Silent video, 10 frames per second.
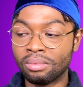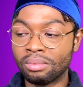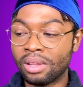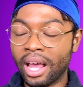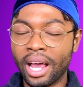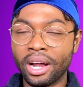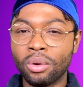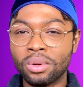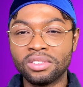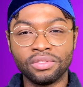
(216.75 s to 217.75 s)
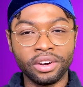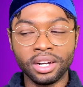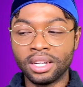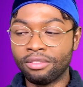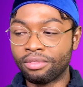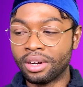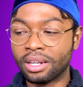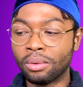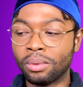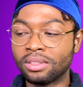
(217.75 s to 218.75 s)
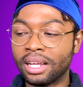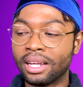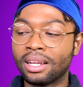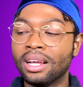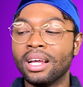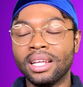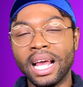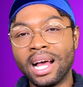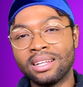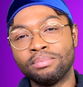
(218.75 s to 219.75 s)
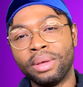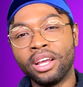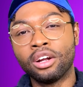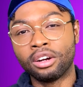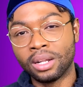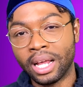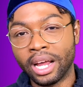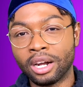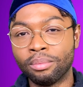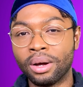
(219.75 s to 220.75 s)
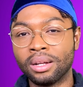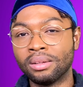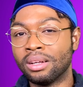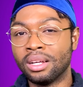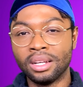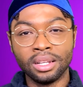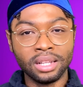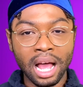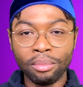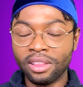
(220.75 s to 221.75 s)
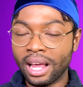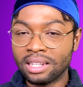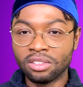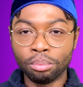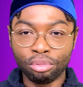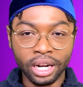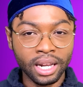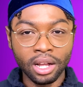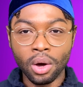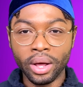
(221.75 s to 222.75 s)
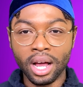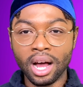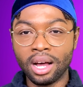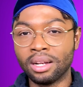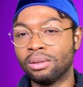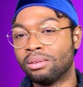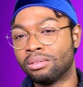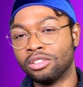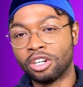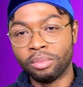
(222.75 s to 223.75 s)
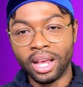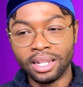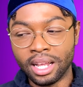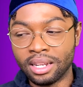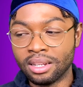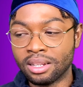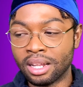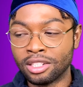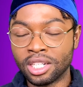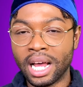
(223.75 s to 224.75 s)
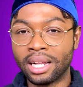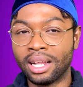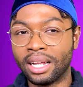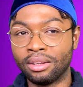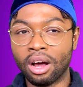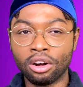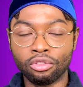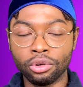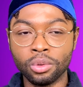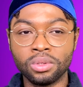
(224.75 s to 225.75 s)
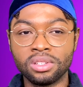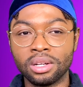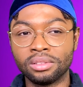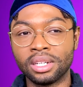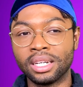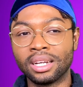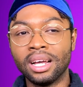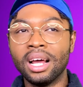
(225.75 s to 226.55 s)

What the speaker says: the hair was very different. It was like, yeah, big curly hair, but Tabitha had some braiding going on. Jermaine didn't. She had like dark roots. I was like,